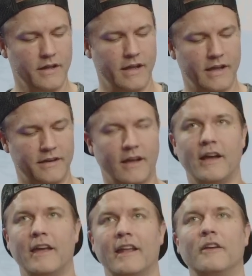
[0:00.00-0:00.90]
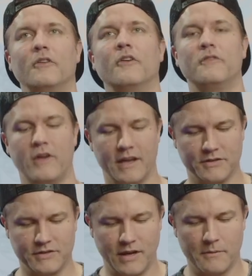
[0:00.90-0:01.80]
And, uh, and I don't know if you guys
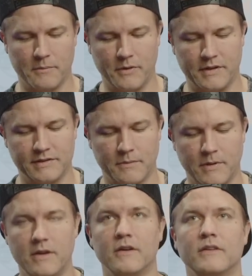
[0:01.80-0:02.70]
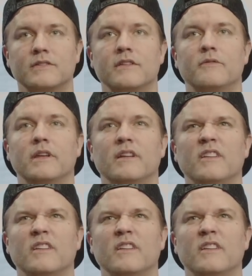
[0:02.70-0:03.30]
will see. I'm going to put this up here, see if we can get a